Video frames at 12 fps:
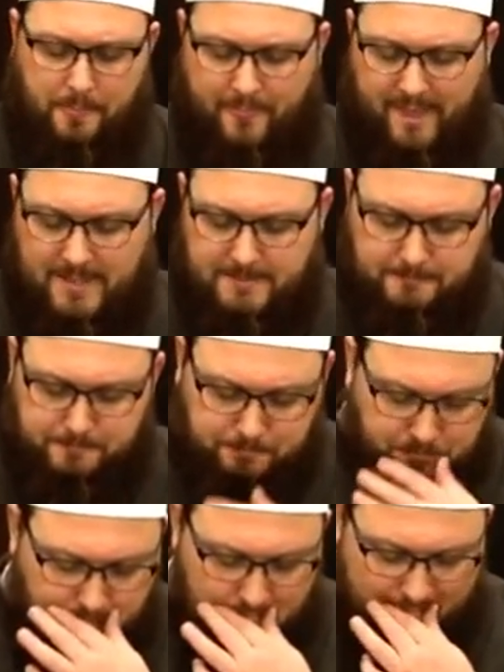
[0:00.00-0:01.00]

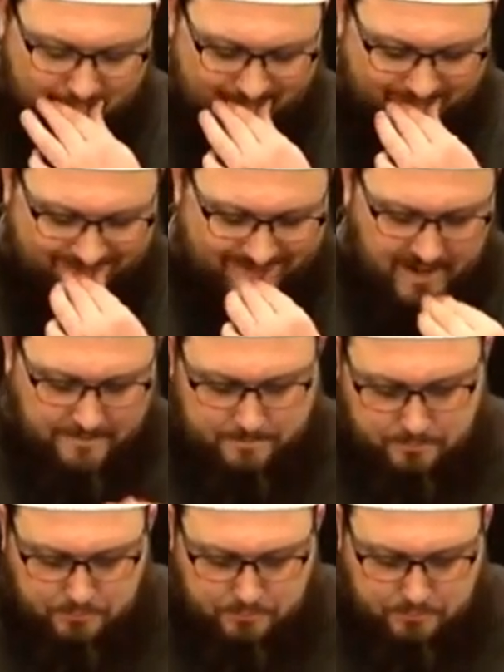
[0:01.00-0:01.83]
(no one is talking)